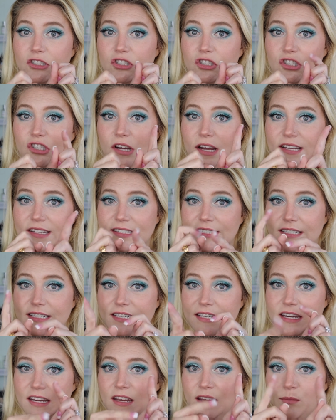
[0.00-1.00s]

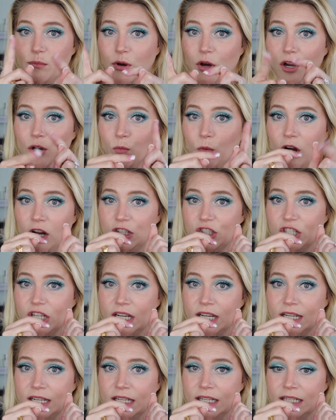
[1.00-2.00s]
just keep on
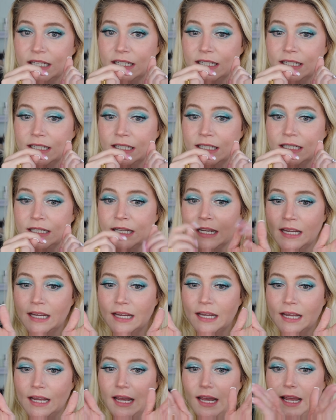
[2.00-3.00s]
watching.
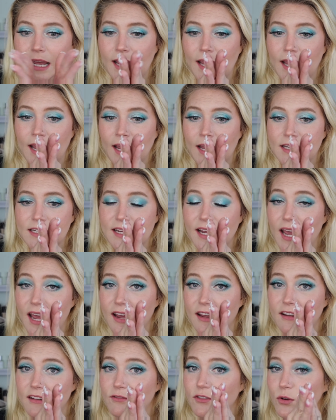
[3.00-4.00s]
And
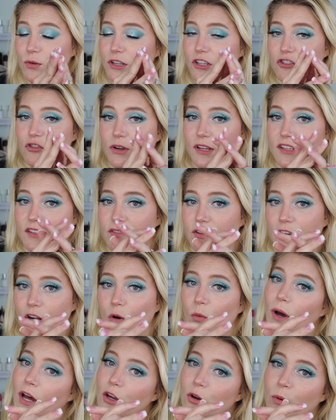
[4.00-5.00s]
yeah, if you enjoy this
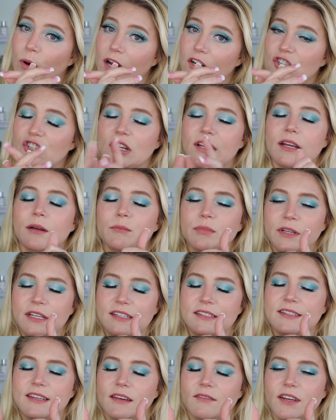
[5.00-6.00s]
video while you're watching,
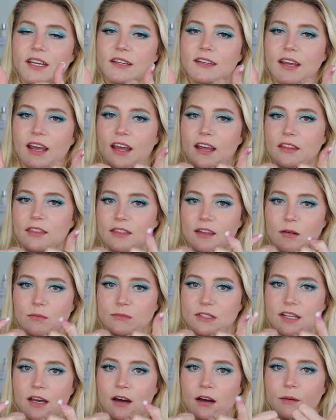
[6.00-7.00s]
please give it a
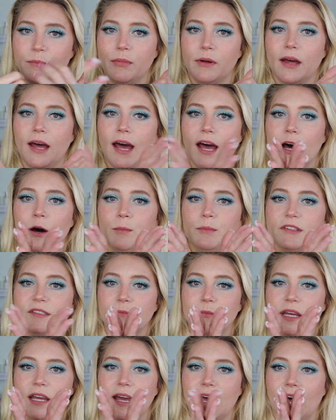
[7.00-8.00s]
thumbs up. Helps
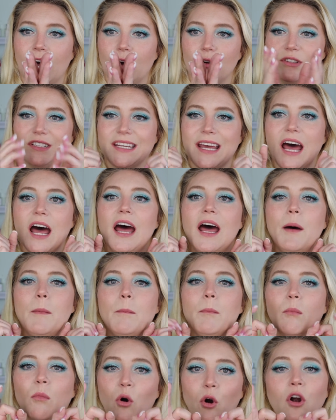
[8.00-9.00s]
me out
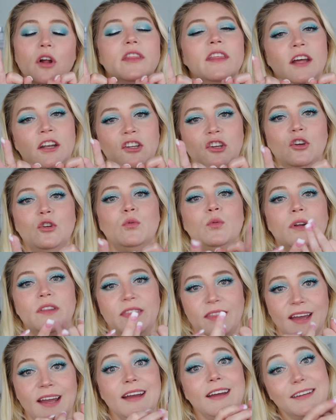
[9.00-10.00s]
more than you
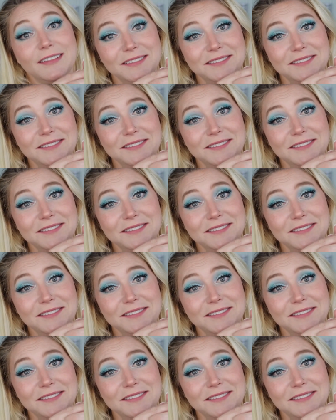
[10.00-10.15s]
would think.